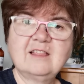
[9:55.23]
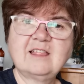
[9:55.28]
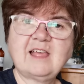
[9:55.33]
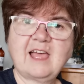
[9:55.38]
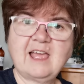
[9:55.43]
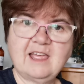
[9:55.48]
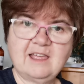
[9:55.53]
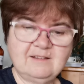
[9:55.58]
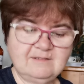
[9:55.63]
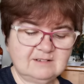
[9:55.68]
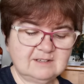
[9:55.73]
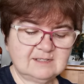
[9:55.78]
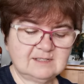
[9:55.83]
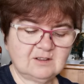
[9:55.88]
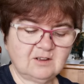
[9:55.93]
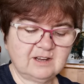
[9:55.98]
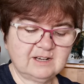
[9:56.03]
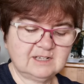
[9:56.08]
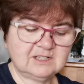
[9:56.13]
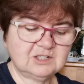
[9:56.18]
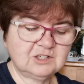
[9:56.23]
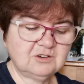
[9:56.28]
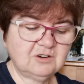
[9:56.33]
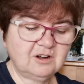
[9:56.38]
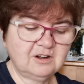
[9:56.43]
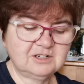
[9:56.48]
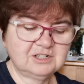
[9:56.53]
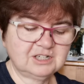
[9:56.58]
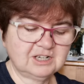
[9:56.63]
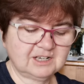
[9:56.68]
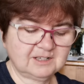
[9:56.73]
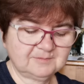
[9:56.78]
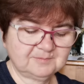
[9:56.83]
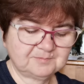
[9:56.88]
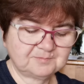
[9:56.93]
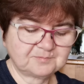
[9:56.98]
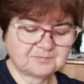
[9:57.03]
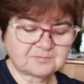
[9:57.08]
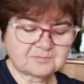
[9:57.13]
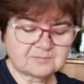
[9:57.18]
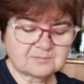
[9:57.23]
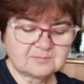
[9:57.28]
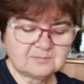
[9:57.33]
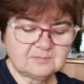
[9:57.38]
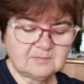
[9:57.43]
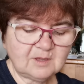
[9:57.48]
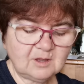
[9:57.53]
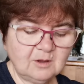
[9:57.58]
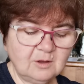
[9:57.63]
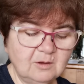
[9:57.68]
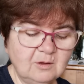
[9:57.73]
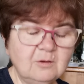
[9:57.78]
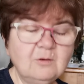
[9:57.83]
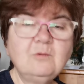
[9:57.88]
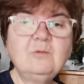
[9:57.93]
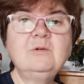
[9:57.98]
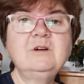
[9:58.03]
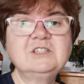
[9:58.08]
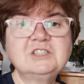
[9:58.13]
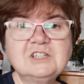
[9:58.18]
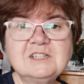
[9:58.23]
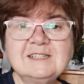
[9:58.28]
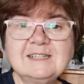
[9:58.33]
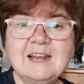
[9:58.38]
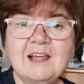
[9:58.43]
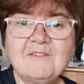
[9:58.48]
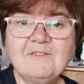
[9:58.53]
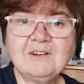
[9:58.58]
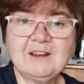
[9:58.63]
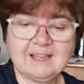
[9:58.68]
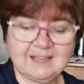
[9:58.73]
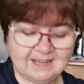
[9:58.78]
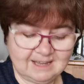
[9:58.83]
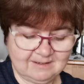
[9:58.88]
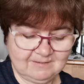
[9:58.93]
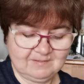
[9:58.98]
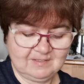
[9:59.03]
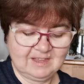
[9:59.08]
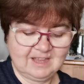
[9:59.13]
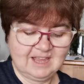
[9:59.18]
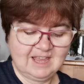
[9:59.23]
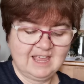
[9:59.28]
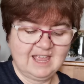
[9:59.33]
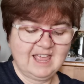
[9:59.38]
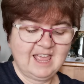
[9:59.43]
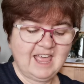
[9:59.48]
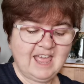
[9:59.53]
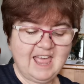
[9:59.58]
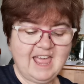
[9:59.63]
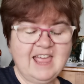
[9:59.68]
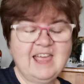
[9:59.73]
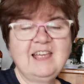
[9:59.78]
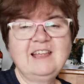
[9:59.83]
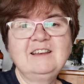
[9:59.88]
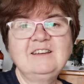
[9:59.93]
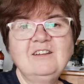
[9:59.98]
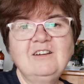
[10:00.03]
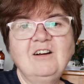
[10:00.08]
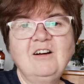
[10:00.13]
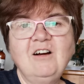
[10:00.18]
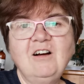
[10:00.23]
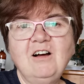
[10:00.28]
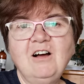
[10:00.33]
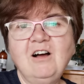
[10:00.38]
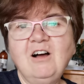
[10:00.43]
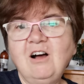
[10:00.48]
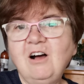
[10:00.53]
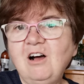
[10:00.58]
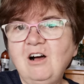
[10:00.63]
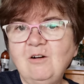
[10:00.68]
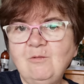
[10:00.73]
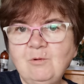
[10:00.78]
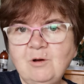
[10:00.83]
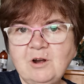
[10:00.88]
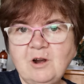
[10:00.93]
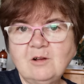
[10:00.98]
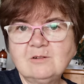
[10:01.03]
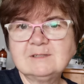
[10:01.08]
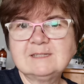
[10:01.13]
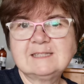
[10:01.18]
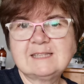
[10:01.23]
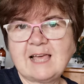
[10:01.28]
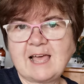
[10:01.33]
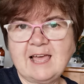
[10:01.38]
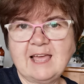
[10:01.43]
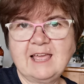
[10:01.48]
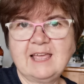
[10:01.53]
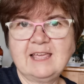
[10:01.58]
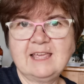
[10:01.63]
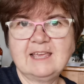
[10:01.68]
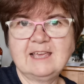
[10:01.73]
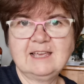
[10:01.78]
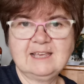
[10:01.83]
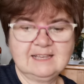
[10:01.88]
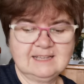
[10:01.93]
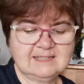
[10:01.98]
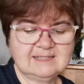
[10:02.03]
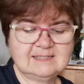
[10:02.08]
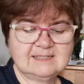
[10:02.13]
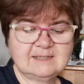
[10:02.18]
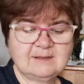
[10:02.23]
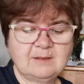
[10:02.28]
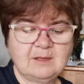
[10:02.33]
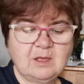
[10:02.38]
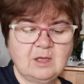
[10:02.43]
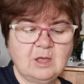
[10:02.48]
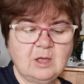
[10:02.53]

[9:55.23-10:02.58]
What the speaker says: they decided to crochet, which is lovely. And what I'll say is